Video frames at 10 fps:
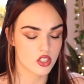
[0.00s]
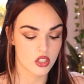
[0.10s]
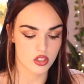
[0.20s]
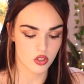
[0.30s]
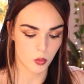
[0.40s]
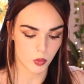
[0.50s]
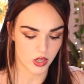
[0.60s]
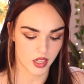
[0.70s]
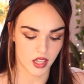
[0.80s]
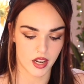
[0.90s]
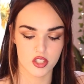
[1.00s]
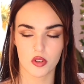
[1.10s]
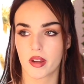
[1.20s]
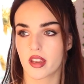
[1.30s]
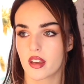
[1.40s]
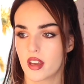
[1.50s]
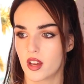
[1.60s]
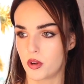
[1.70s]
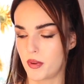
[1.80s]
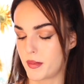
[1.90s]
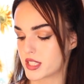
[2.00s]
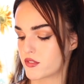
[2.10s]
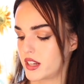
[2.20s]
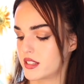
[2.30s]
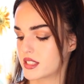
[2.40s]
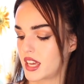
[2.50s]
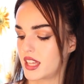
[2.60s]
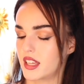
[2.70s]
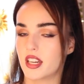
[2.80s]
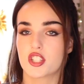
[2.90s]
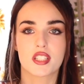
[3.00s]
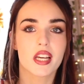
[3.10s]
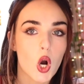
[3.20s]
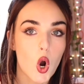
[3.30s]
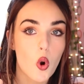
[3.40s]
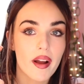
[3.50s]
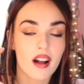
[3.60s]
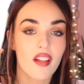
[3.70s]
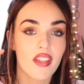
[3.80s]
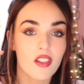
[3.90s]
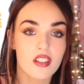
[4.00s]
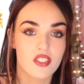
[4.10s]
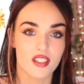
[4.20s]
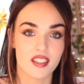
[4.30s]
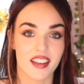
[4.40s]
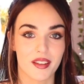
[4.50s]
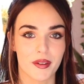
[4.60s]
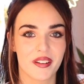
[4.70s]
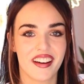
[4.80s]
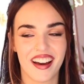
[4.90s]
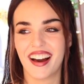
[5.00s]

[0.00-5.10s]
it's just so pretty. And I showed one of my best friends, Caitlin, and she's like, oh my god, that looks just like you.